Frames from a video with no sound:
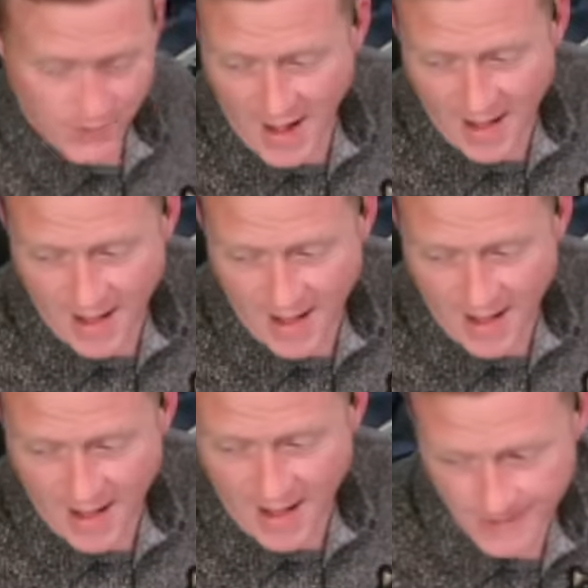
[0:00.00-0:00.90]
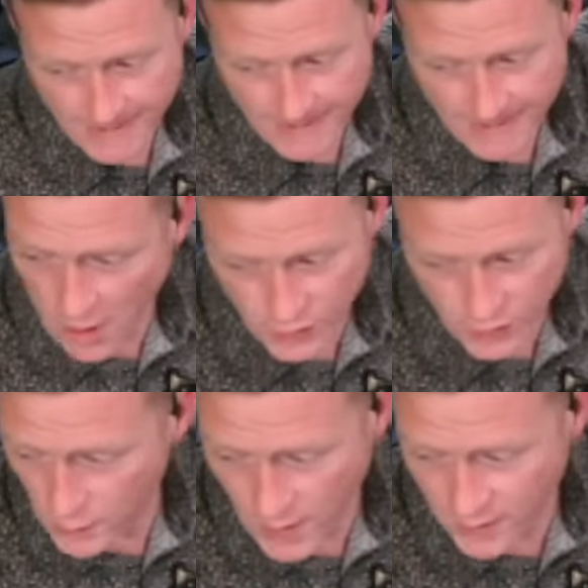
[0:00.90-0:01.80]
and see what happens, and
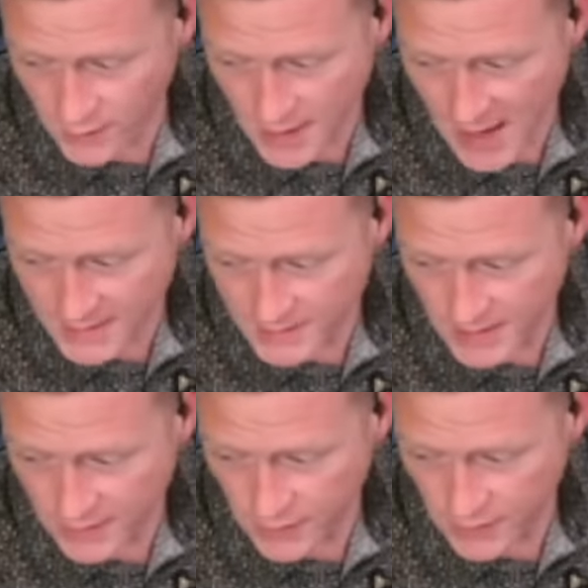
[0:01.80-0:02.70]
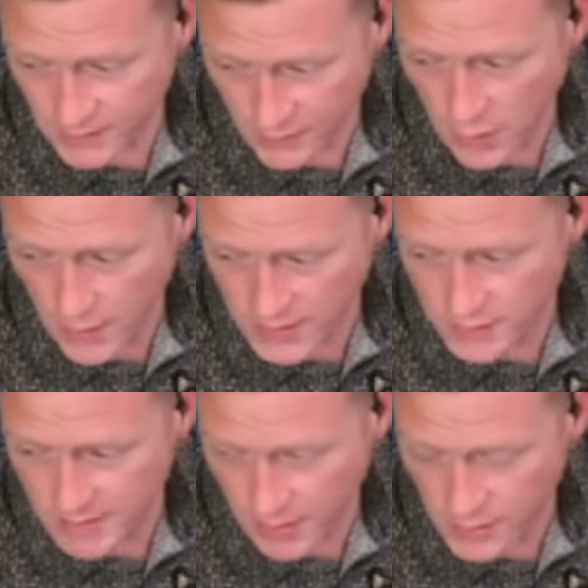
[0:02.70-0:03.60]
also whether or not uh, they're they're going
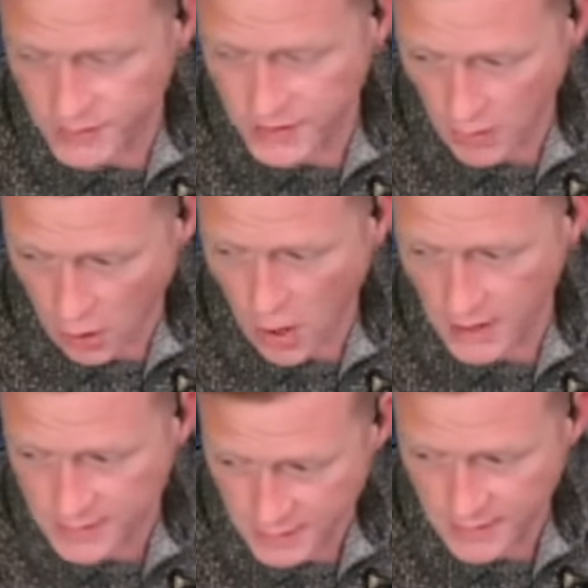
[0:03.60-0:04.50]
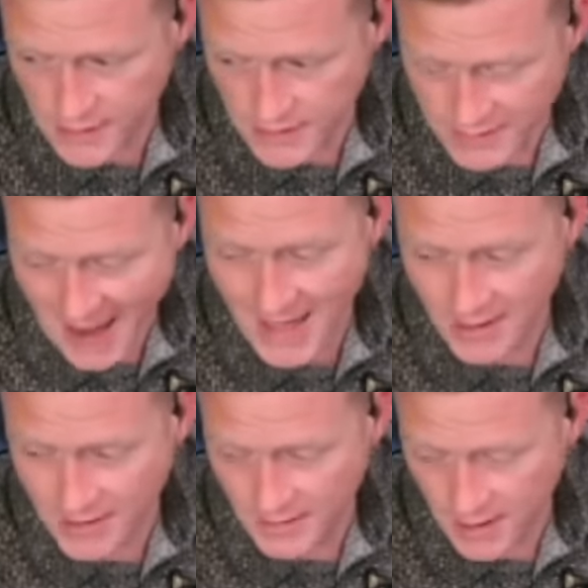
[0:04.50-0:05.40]
to be posting on the
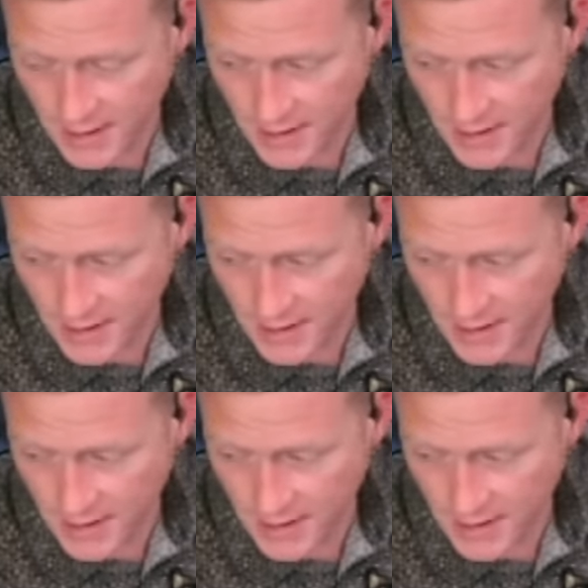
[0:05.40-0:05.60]
data